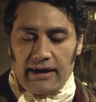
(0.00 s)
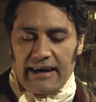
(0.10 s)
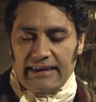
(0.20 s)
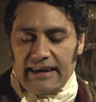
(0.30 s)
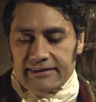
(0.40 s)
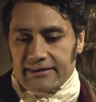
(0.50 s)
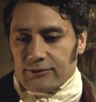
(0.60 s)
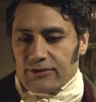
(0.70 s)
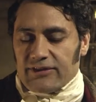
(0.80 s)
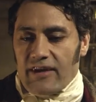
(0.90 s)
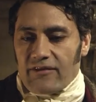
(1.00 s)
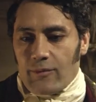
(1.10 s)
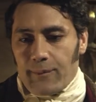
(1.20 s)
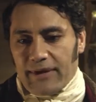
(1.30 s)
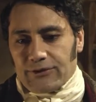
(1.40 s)
Alas, it was
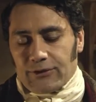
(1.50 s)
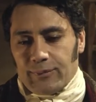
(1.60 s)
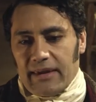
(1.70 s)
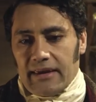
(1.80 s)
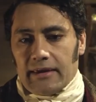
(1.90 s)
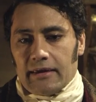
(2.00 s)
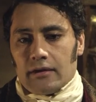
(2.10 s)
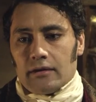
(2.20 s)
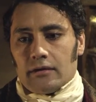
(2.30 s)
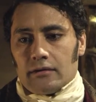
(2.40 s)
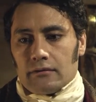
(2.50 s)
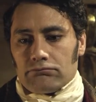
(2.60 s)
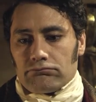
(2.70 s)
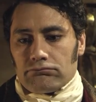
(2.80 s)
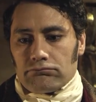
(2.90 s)
never meant to be,
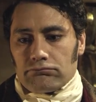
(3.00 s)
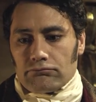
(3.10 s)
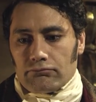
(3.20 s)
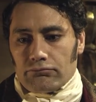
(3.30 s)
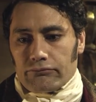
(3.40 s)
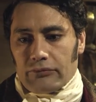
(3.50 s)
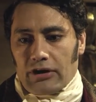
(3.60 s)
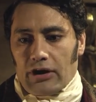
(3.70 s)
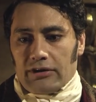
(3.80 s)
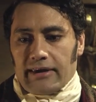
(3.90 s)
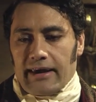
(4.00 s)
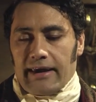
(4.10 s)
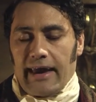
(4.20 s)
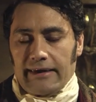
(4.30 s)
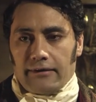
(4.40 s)
because
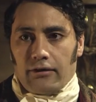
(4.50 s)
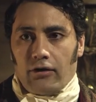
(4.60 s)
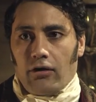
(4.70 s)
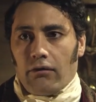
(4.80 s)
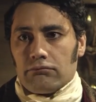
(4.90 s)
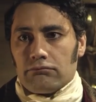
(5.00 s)
I ate her.